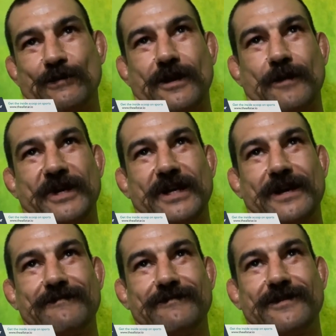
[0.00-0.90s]
I mean,
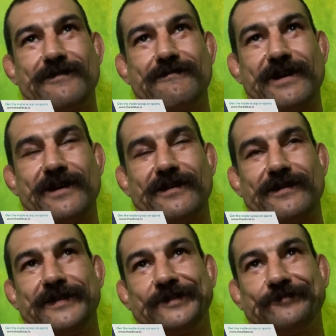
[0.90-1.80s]
I don't know. I
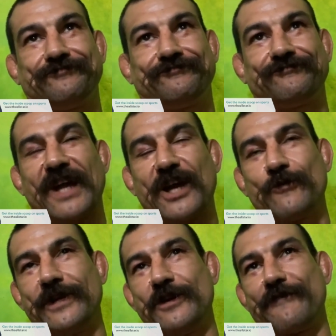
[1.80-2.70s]

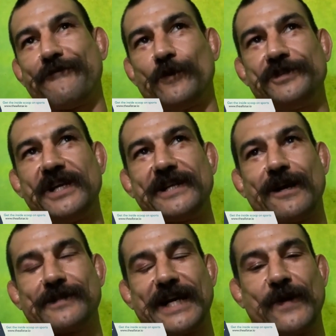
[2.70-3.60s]
don't really know the full
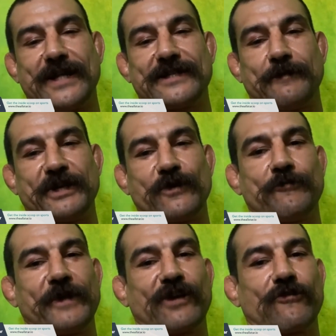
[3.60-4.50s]
details. I know it had something to do
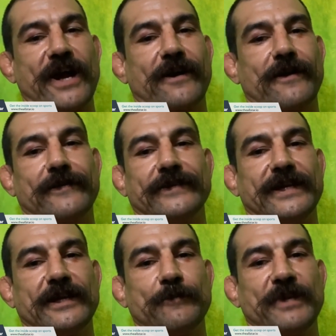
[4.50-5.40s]
with McGregor
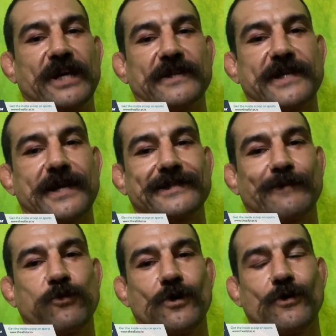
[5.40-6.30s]
and him being in the
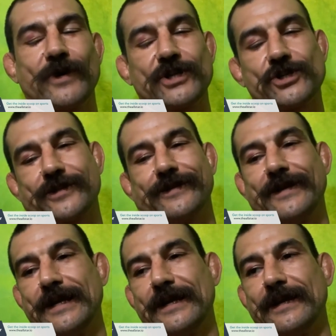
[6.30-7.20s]
testing pool, which
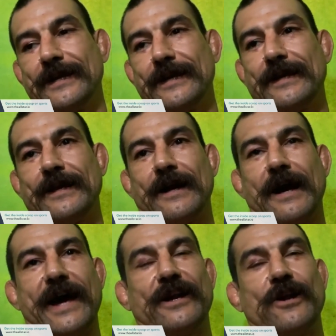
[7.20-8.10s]

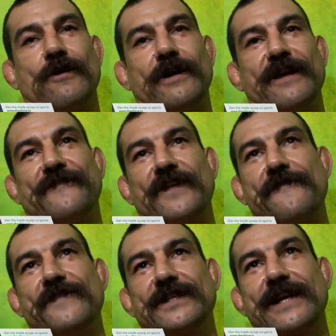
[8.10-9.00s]
I don't know. If
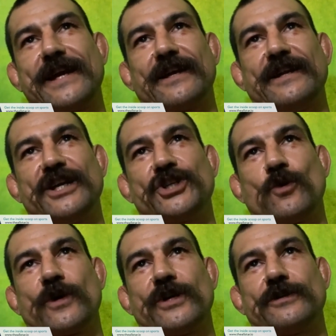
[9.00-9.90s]
it's like an
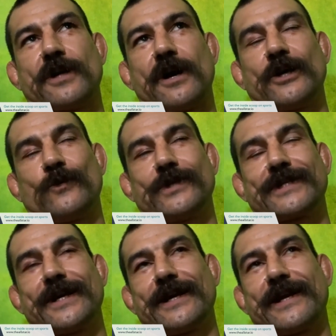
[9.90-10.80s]
issue where USADA
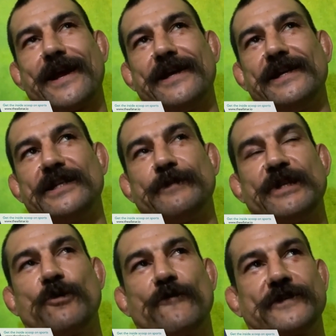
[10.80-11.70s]
was like, hey, he needs to be in
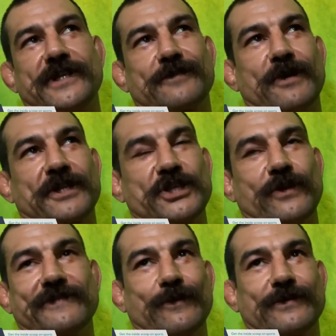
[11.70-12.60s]
the pool for 6 months, and the
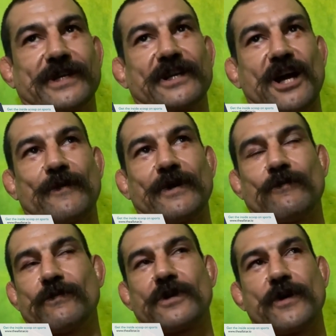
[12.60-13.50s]
UFC was like, nah, we
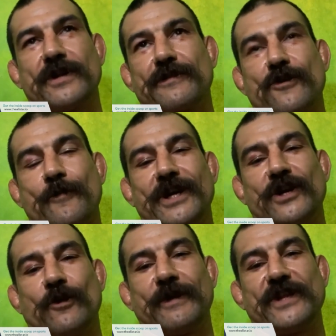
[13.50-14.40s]
go ahead and throw him in.
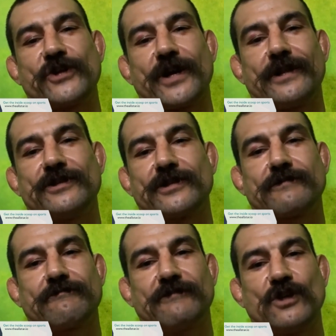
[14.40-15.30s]
You know what I mean? They try to
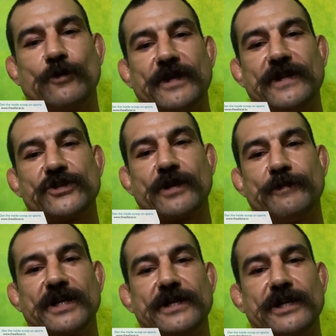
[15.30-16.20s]
just, you know what I mean? They try to
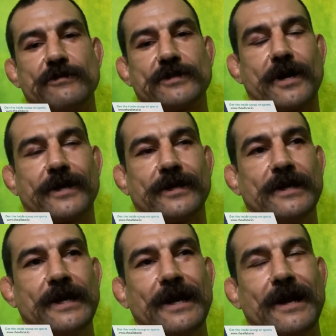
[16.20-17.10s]
big dick USADA.
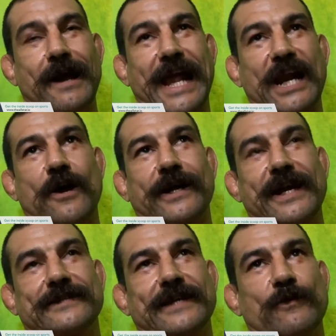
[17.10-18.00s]
I don't know. I
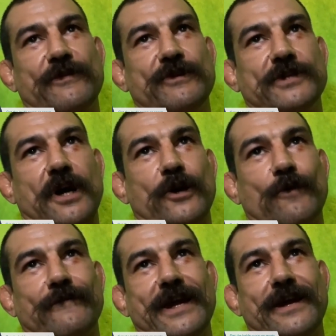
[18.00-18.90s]
kind of side with USADA
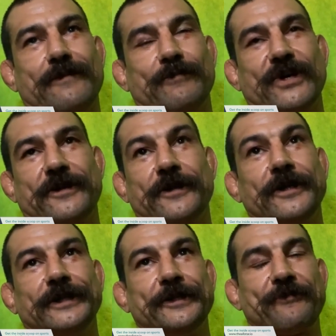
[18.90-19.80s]
over that, but
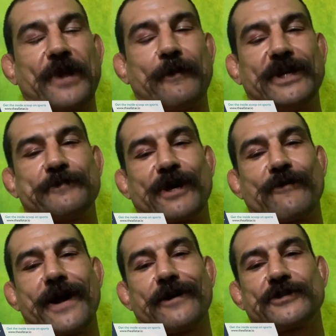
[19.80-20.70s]
I mean, it's
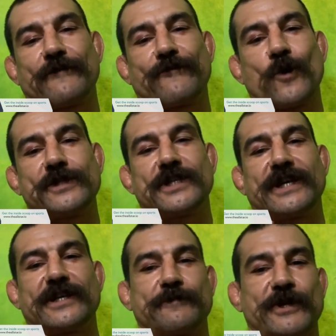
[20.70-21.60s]
McGregor, so of course he's going
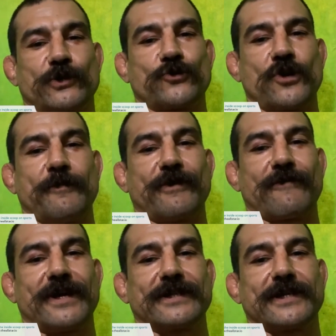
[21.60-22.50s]
to get special treatment,
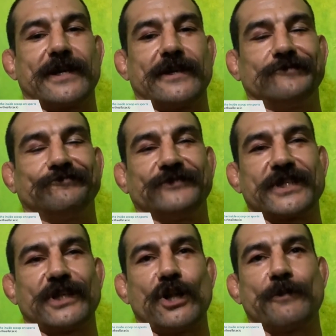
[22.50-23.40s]
right? It's a
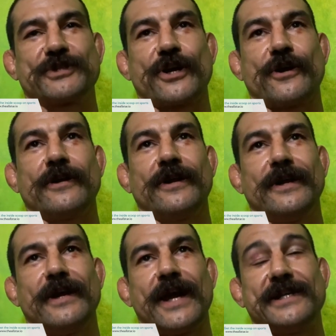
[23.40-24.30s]
little absurd.
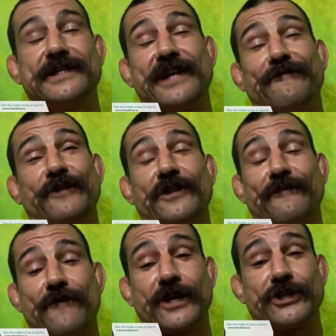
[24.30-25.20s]
And he's definitely on
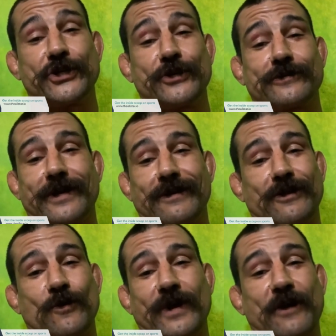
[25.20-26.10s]
the fucking juice. I don't
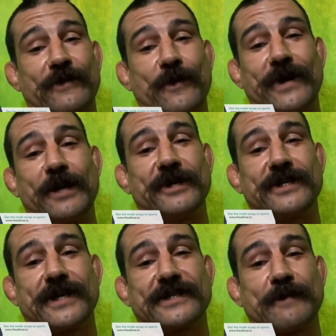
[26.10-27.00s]
know. I don't care what anybody
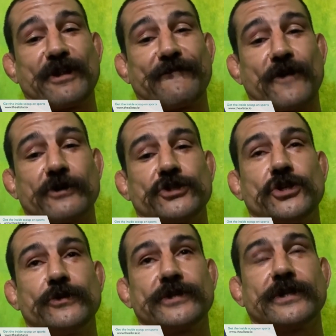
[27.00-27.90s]
says. That motherfucker's
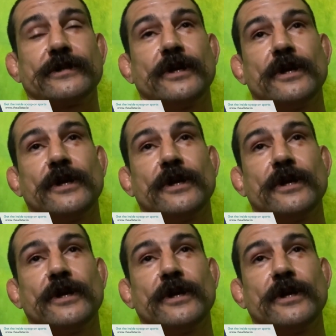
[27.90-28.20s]
juicing.